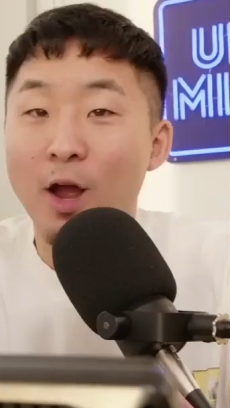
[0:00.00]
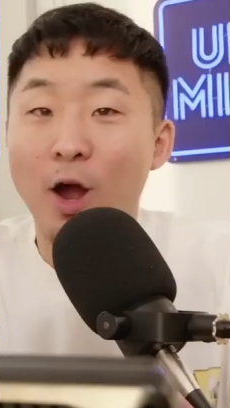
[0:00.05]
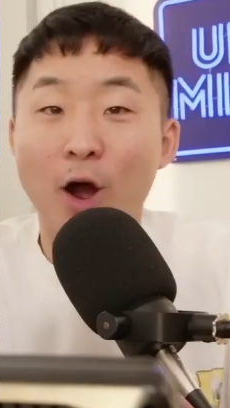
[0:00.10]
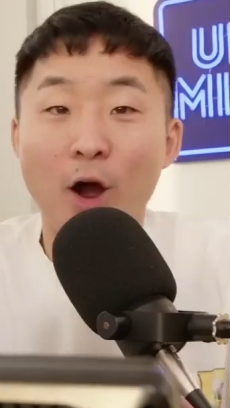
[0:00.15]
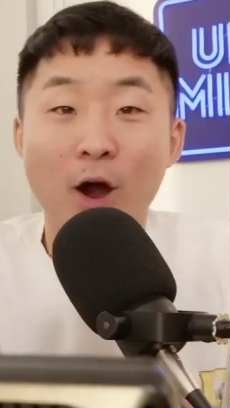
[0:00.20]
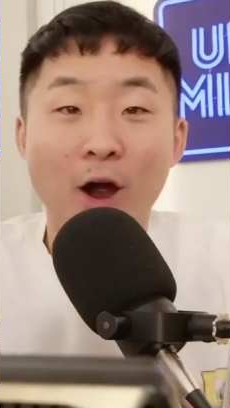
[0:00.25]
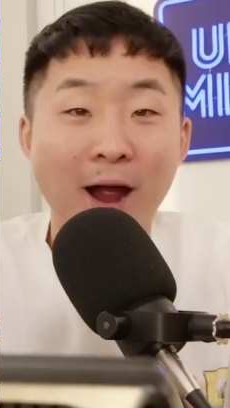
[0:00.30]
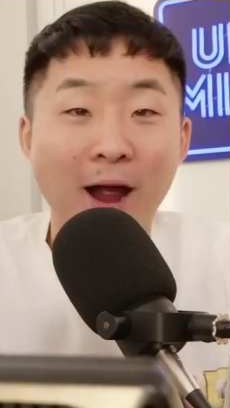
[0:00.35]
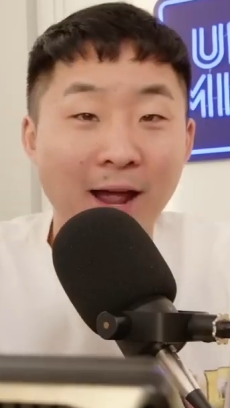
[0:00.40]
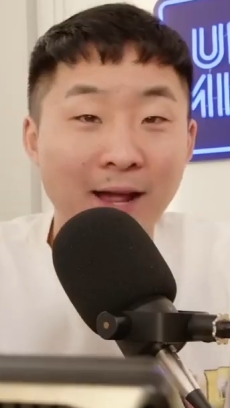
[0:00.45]

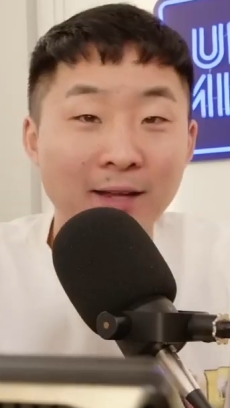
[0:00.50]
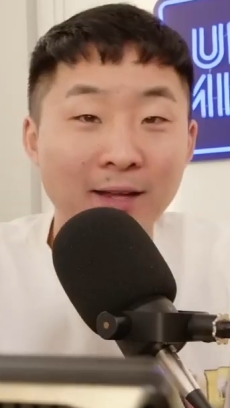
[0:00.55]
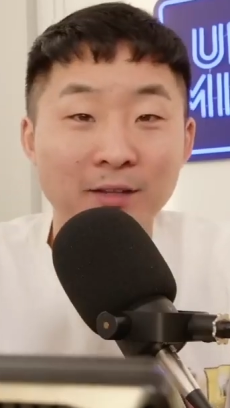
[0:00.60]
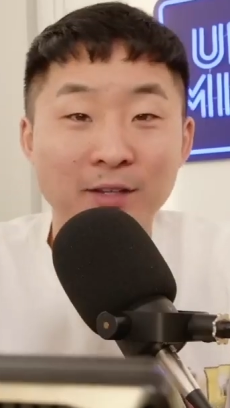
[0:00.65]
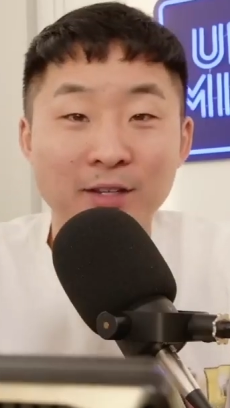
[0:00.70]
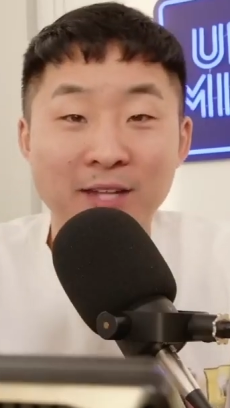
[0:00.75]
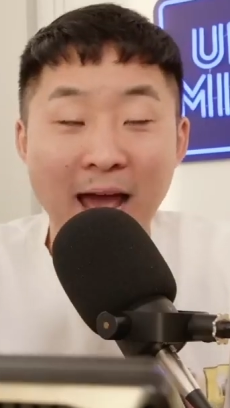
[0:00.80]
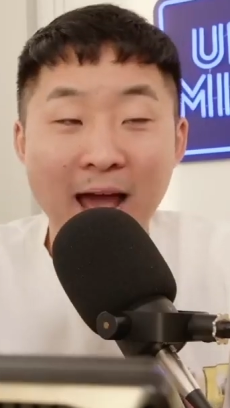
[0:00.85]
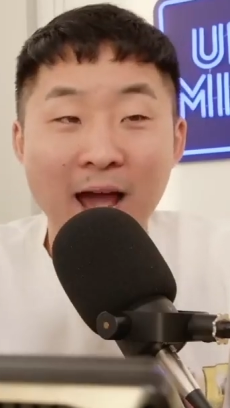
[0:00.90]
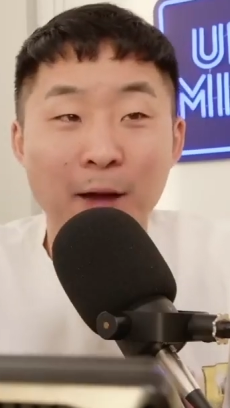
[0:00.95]
All right.
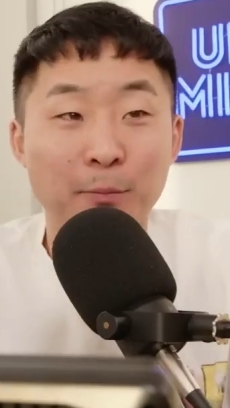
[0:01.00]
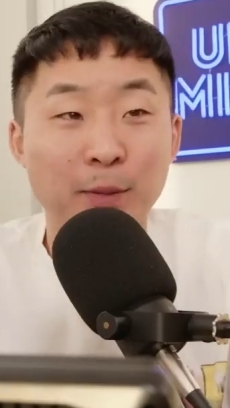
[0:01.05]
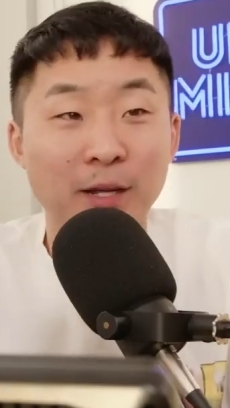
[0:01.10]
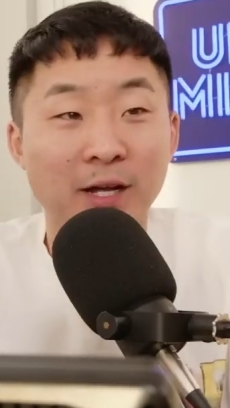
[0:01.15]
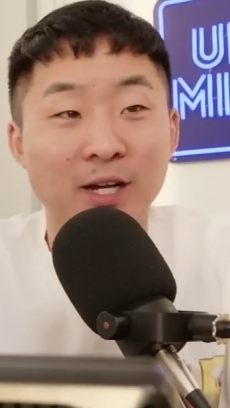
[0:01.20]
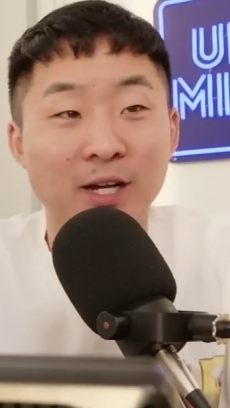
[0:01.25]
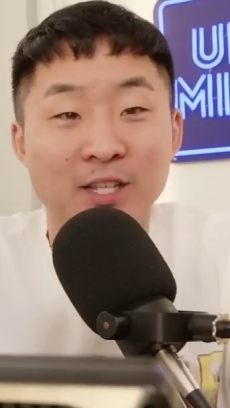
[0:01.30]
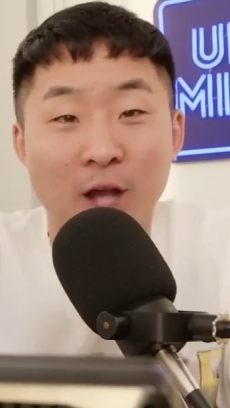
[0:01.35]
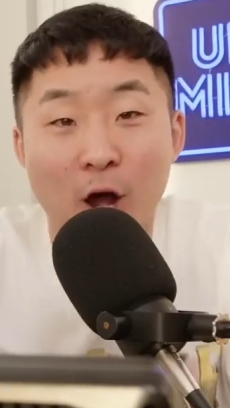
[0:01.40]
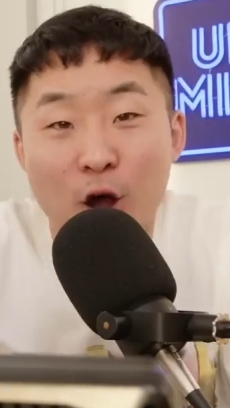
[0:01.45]
Yeah,
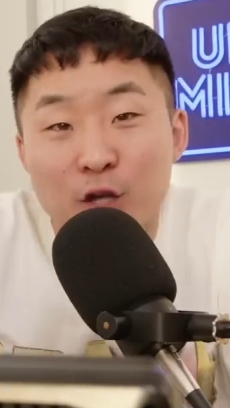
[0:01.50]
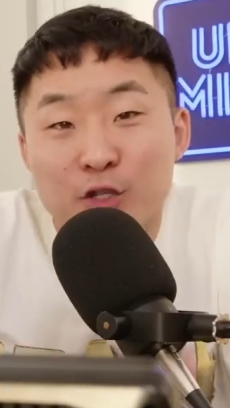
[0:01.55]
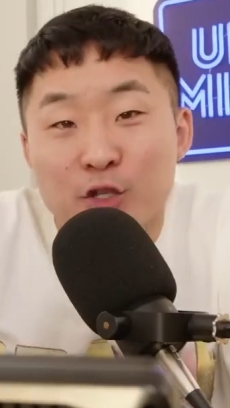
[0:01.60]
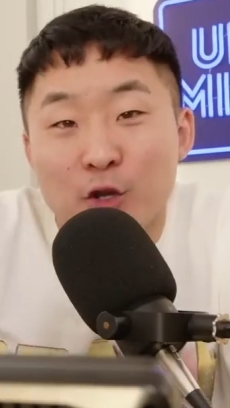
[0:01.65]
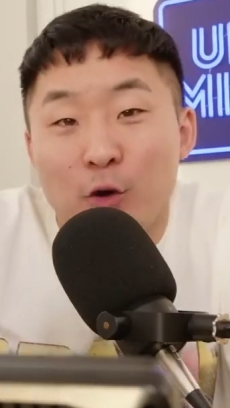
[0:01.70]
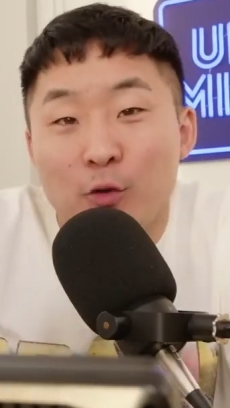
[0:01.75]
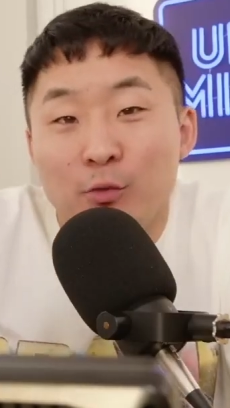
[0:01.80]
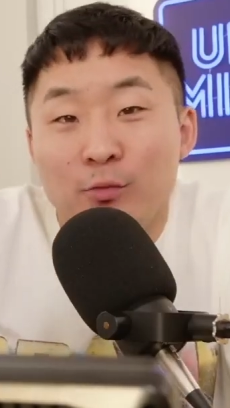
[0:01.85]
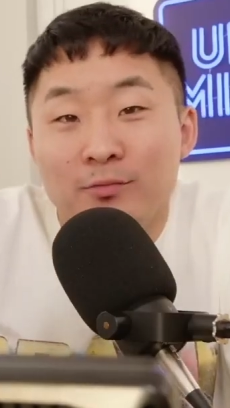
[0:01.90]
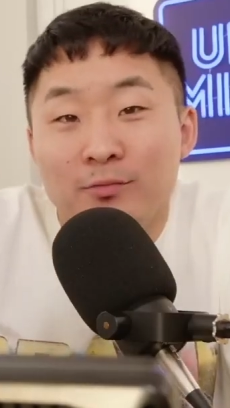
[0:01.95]
because
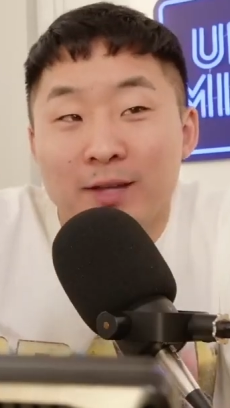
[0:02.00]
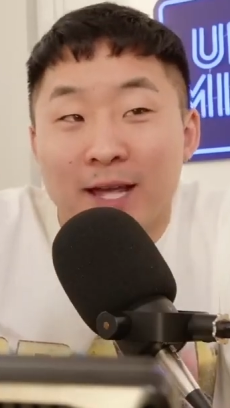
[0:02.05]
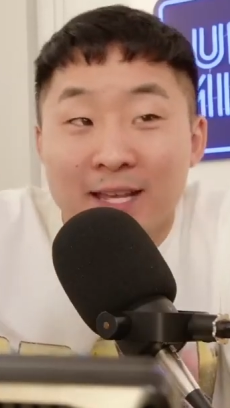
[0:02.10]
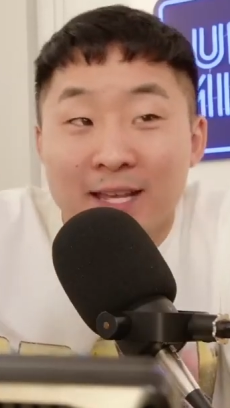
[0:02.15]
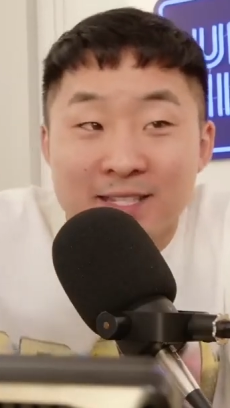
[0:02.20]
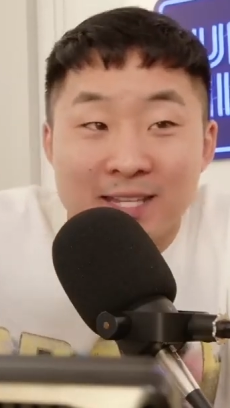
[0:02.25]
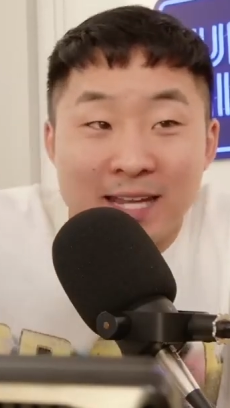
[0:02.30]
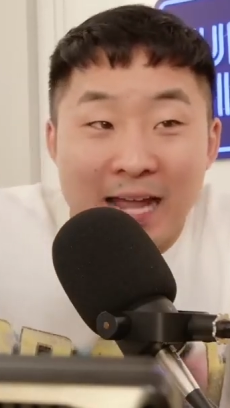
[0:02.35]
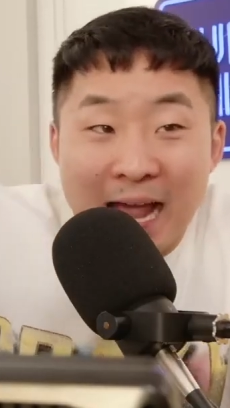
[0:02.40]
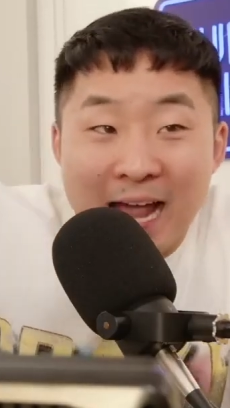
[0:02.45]
also
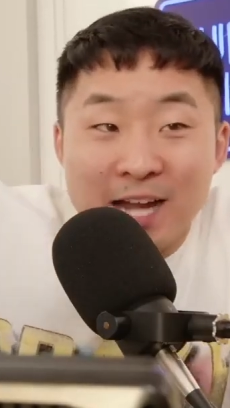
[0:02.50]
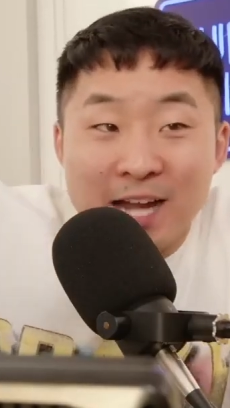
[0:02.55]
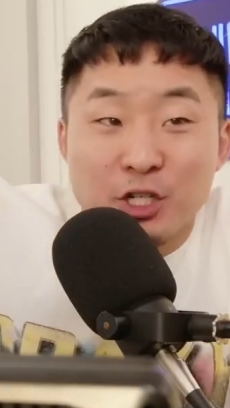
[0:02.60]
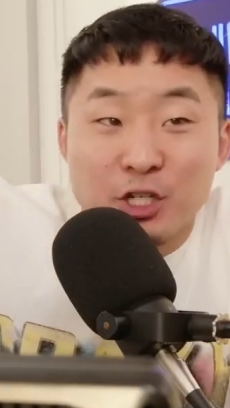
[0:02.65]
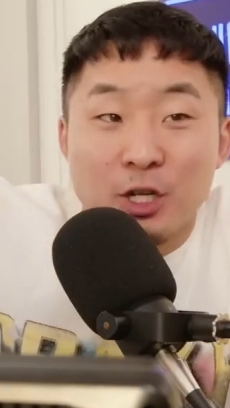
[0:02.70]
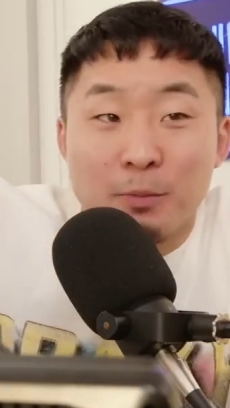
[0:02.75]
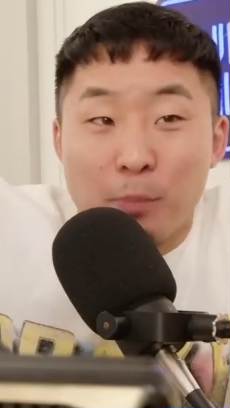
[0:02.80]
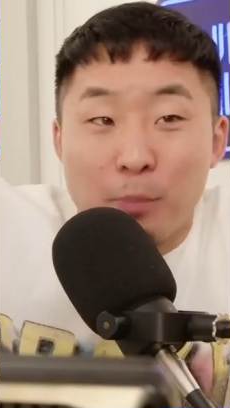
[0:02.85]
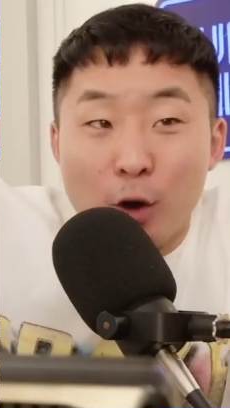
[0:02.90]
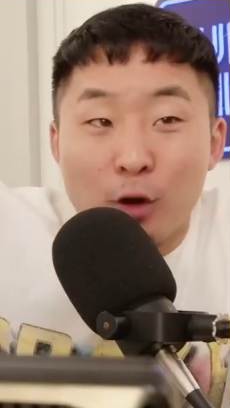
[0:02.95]
it's
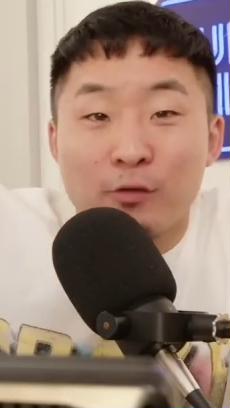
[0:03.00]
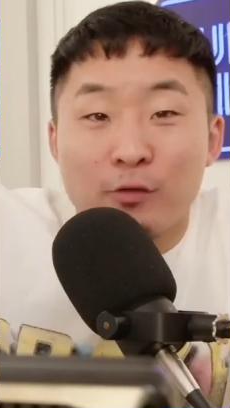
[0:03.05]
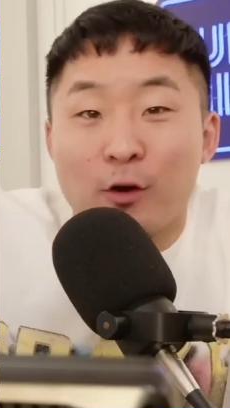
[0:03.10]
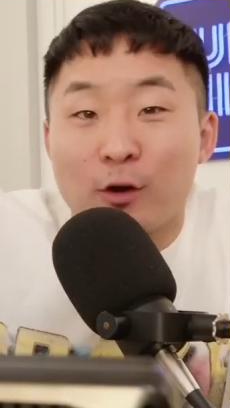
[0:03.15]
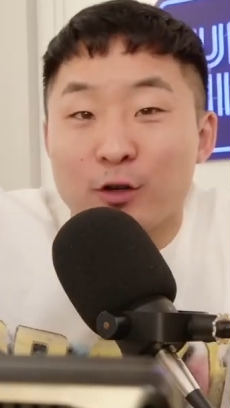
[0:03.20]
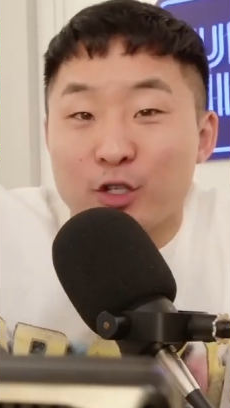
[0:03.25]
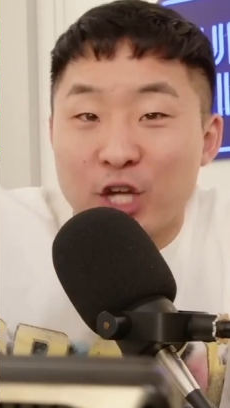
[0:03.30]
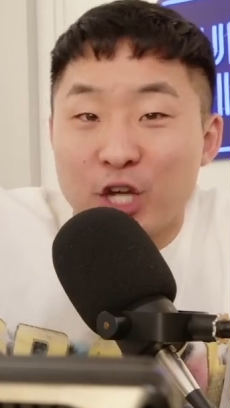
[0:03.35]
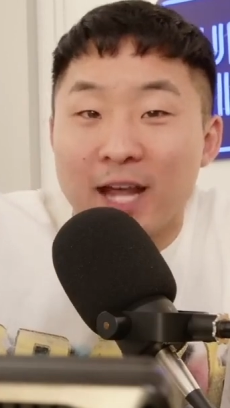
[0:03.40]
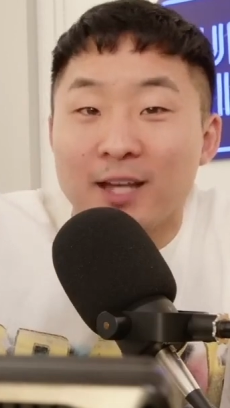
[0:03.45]
actually part of
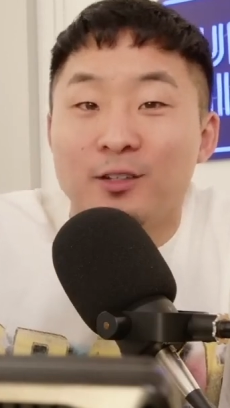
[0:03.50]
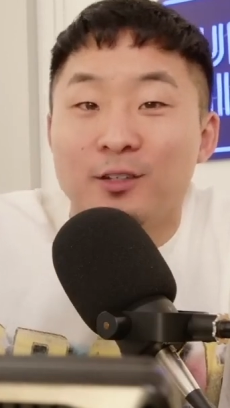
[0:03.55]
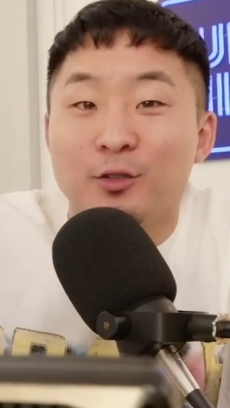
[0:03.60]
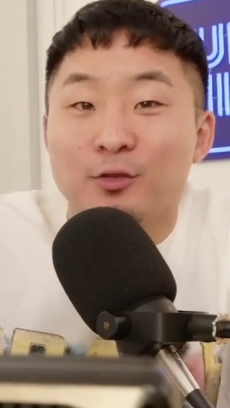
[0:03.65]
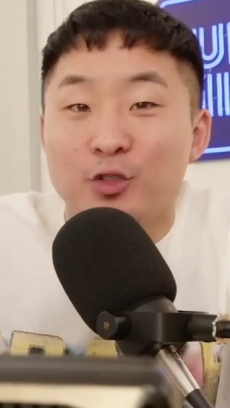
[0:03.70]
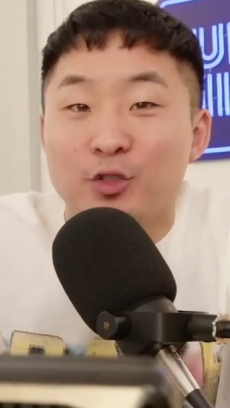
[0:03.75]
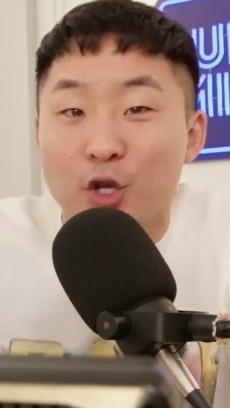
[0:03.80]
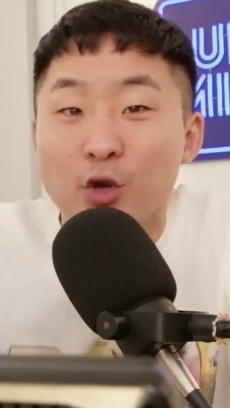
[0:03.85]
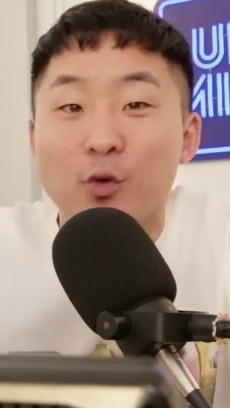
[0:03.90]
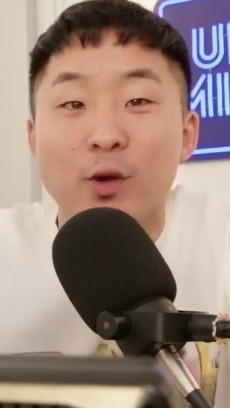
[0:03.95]
our channel
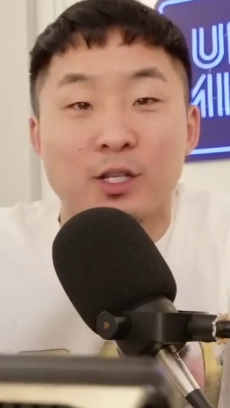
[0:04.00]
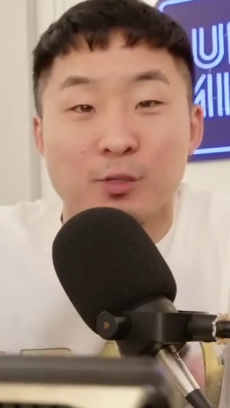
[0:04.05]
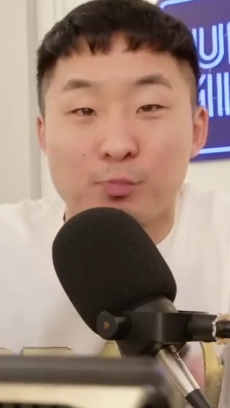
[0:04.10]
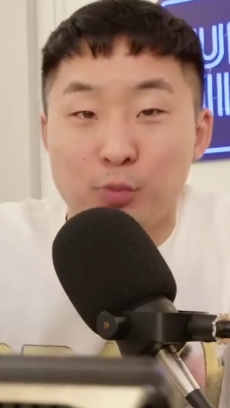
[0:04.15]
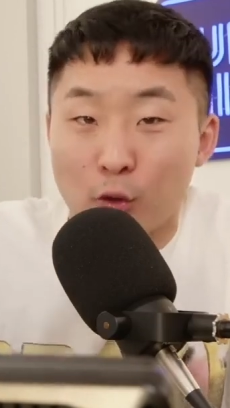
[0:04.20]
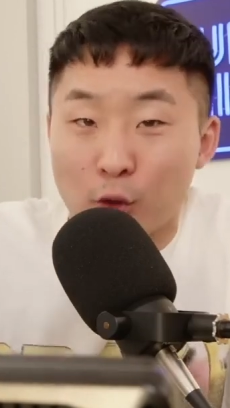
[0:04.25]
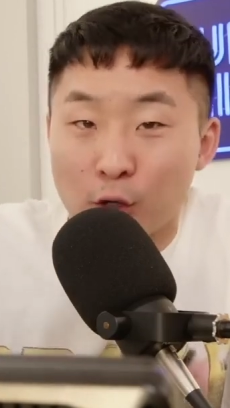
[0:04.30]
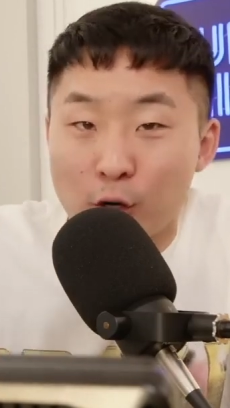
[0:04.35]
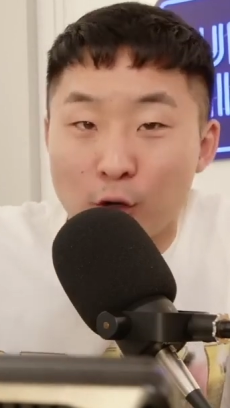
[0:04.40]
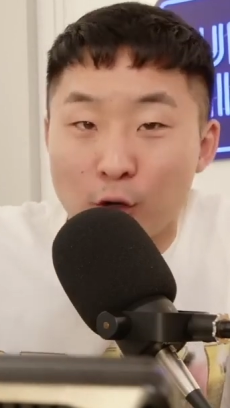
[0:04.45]
to
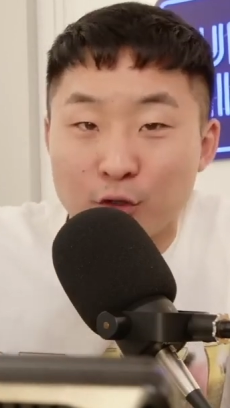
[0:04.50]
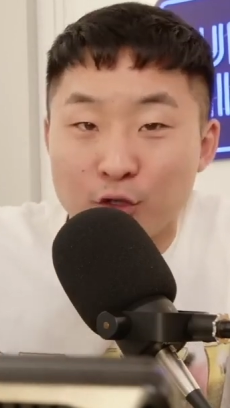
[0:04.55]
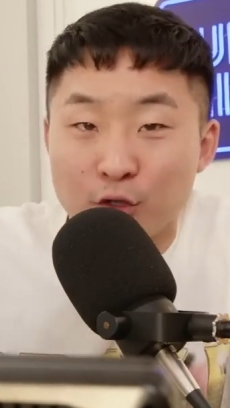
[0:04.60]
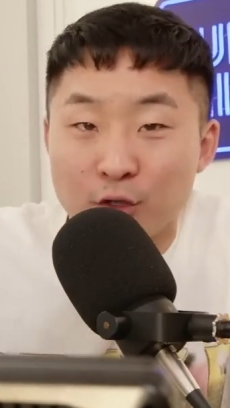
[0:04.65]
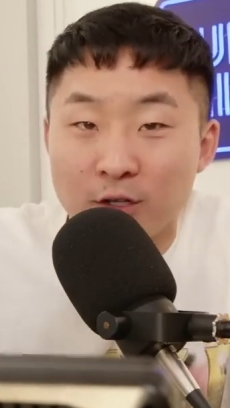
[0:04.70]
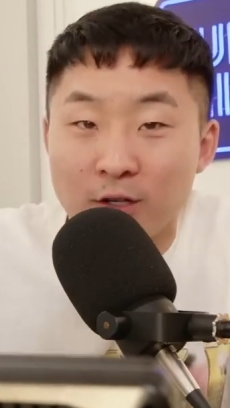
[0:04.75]
explore culture.